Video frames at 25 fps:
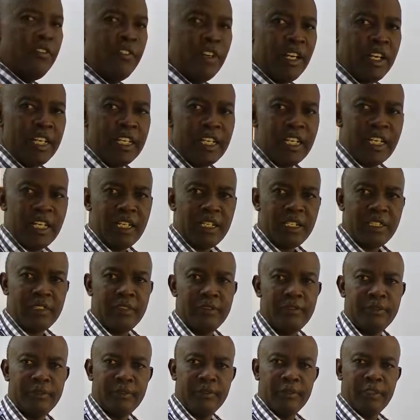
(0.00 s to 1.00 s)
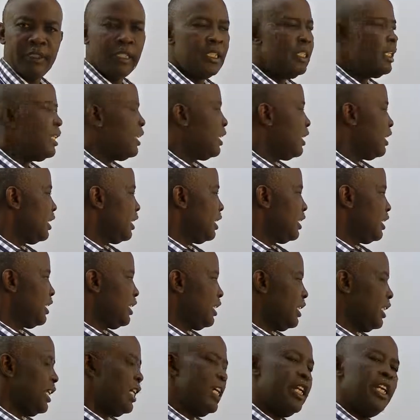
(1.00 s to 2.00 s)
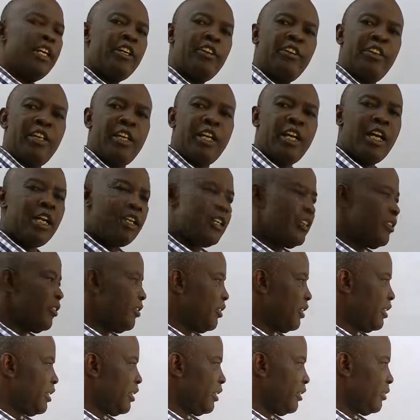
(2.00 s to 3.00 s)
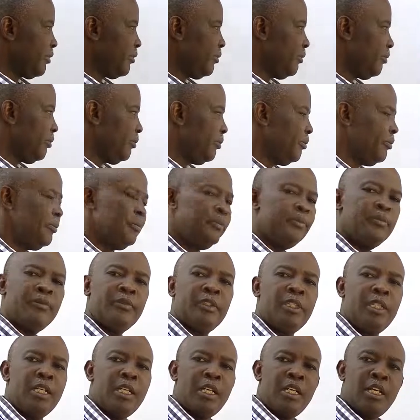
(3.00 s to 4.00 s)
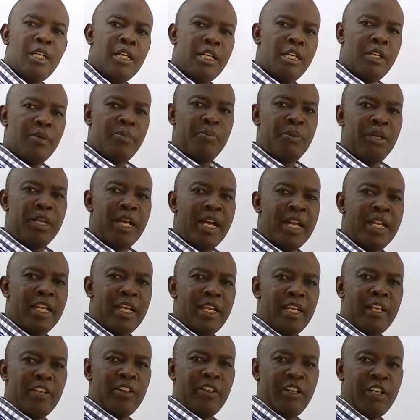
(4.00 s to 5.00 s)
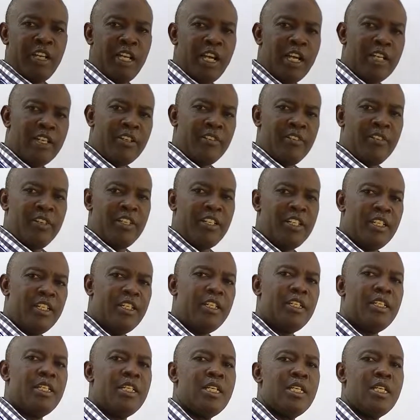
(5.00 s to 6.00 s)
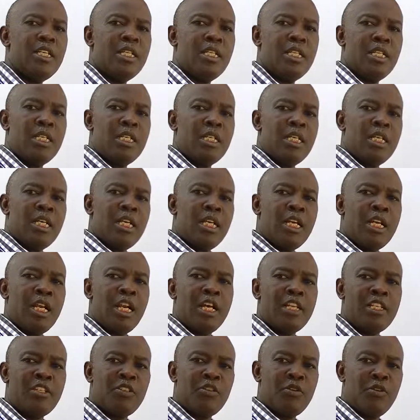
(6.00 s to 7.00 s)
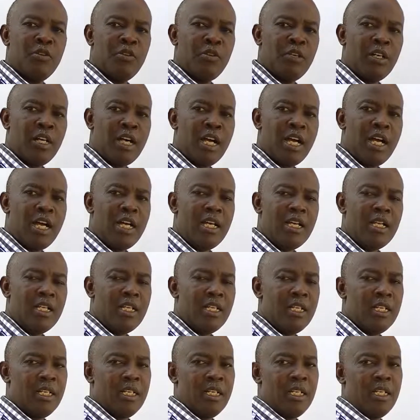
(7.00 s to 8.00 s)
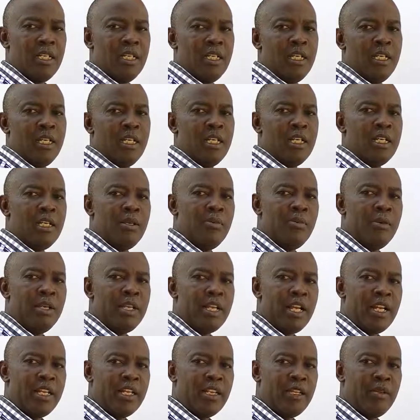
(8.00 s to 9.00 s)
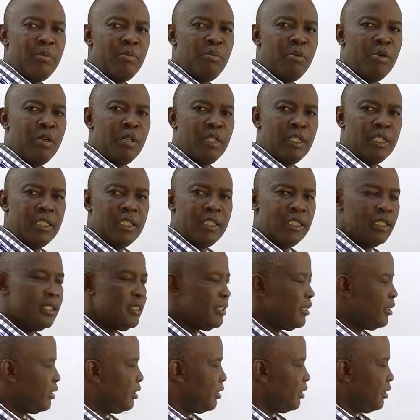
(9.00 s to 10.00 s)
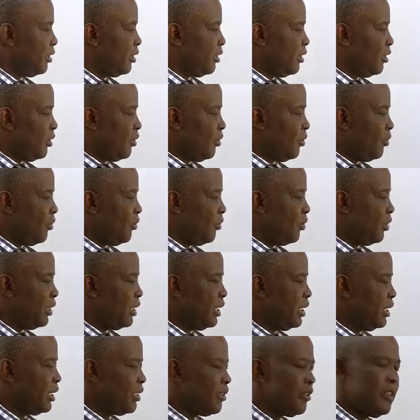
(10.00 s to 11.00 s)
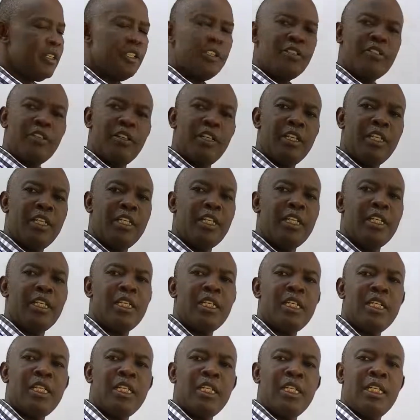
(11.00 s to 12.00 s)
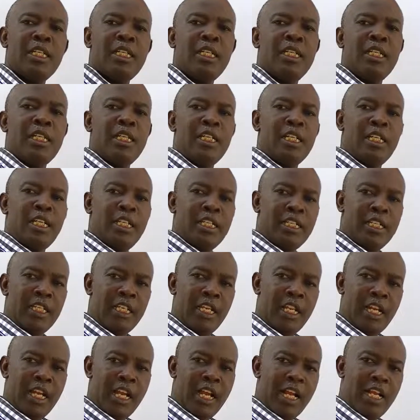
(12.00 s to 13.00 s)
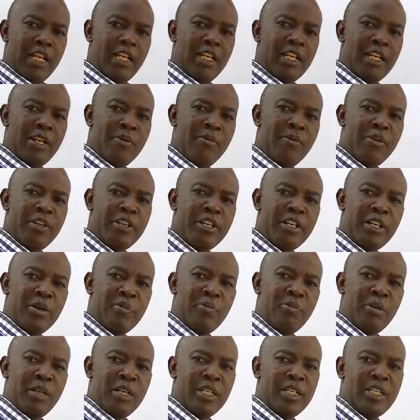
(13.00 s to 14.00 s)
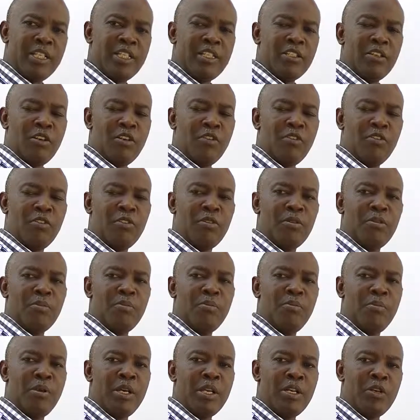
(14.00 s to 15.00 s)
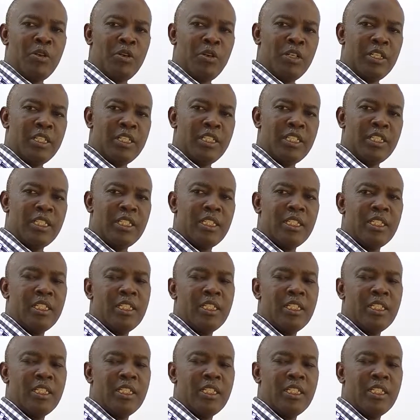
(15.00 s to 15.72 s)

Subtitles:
factor is electronegativity. The bigger the electronegativity, the stronger the metallic bonds. For this reason, generally the melting points of metals